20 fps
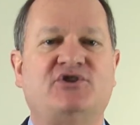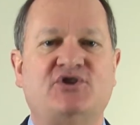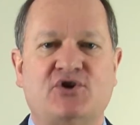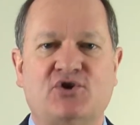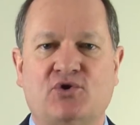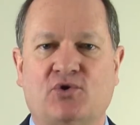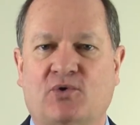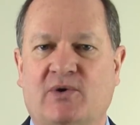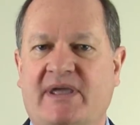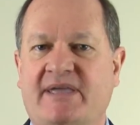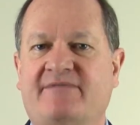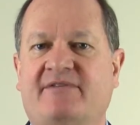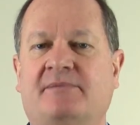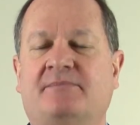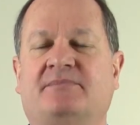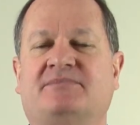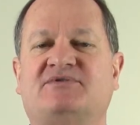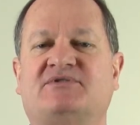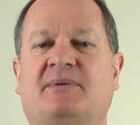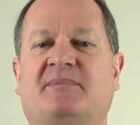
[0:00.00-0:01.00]
do
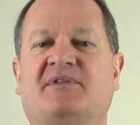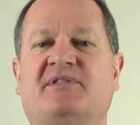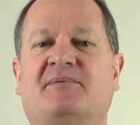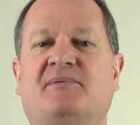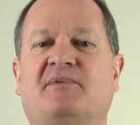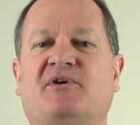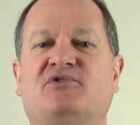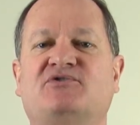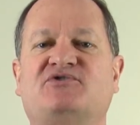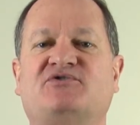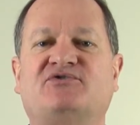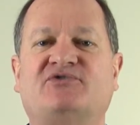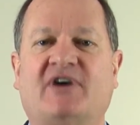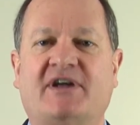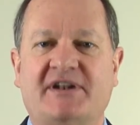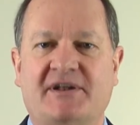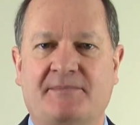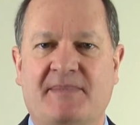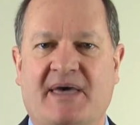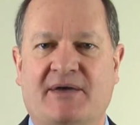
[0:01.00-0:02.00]
even some of the most
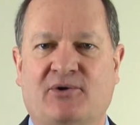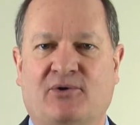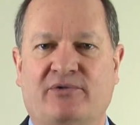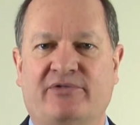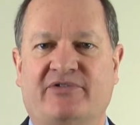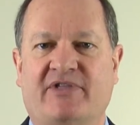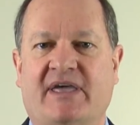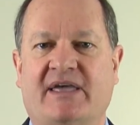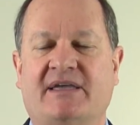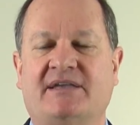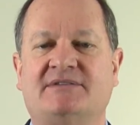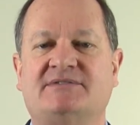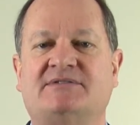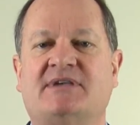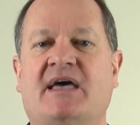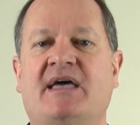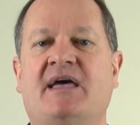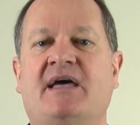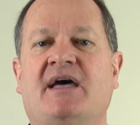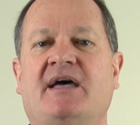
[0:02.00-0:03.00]
fundamental
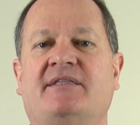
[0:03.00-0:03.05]
things